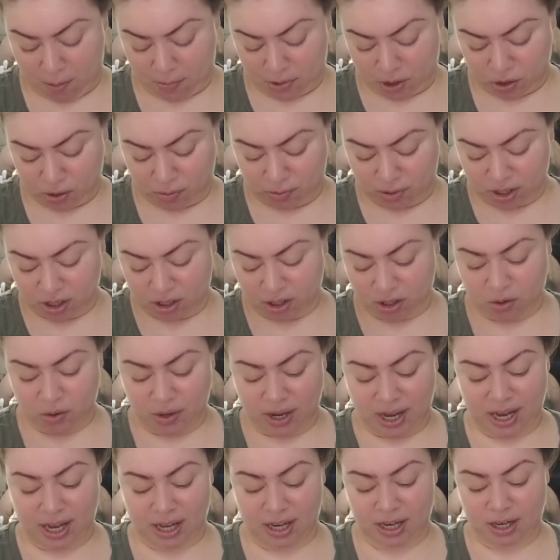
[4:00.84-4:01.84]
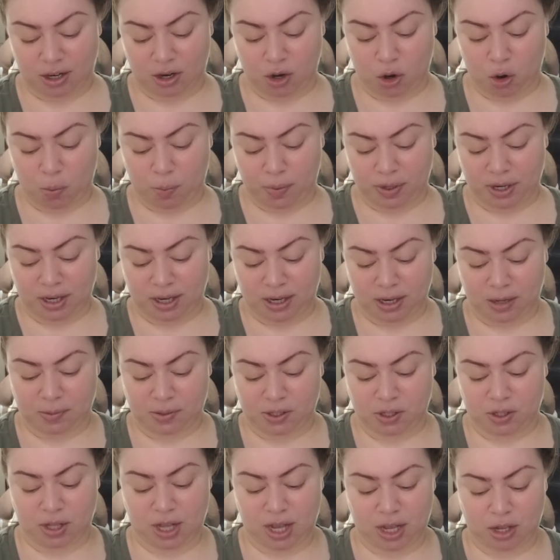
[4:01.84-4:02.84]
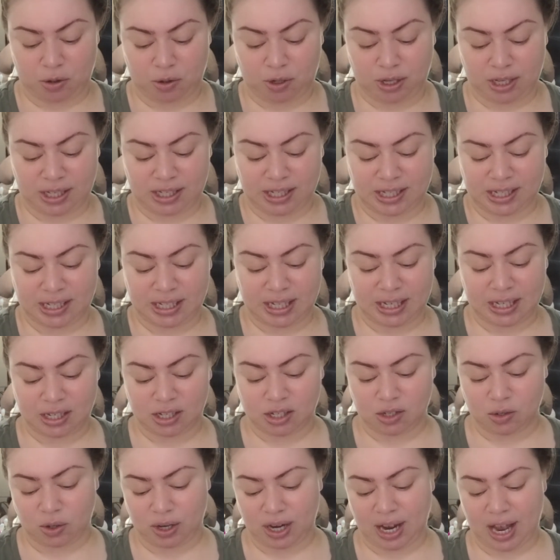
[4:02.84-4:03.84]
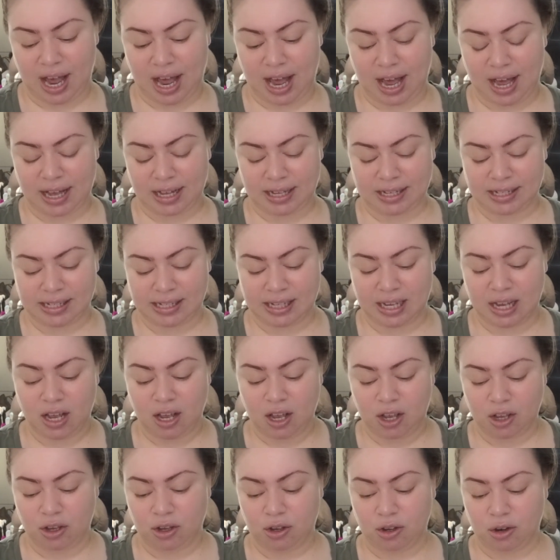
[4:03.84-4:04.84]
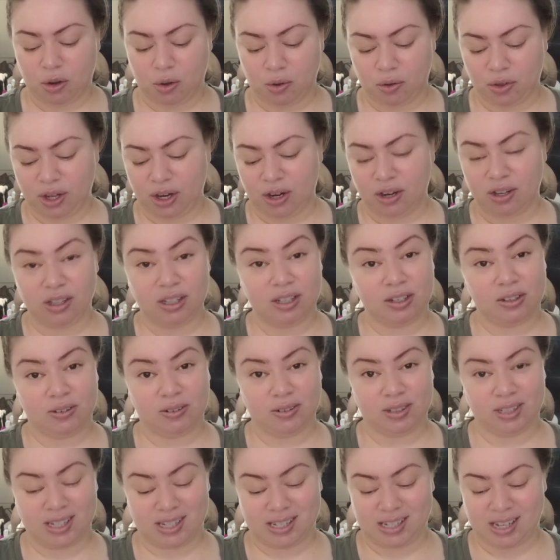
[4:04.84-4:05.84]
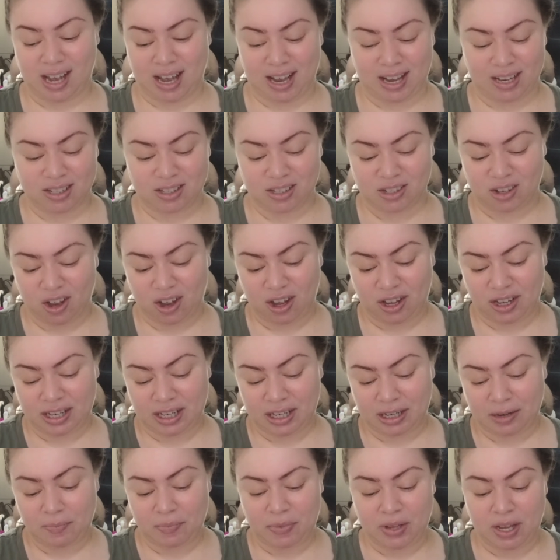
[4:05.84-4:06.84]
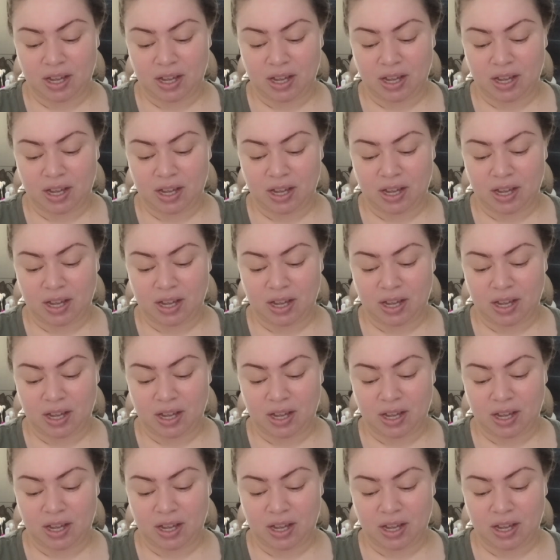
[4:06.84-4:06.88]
So I'm gonna go ahead and open it up so that you can see. So it has, you know, their little designs on it.